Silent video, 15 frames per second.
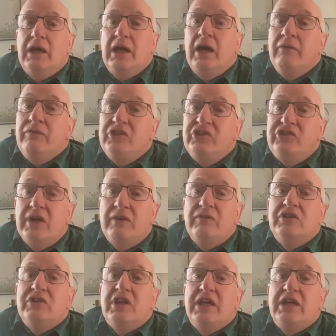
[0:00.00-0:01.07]
After
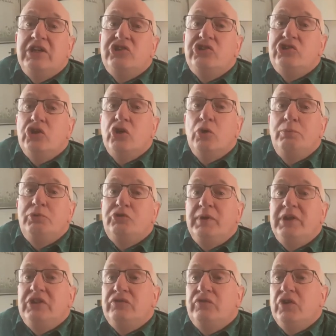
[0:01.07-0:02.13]
7 days, Job
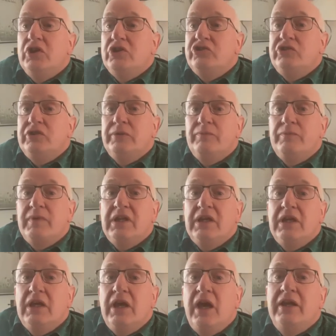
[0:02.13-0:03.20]
speaks first,
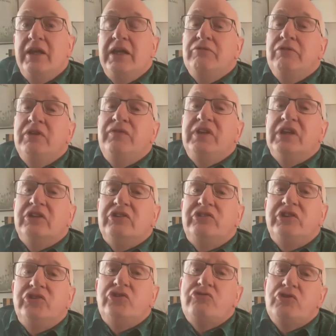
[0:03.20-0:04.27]
and he reveals
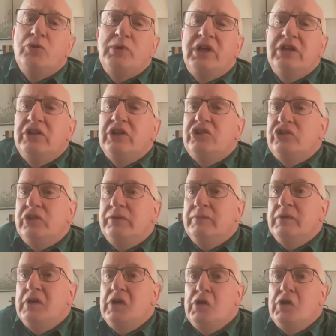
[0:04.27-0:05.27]
his true condition.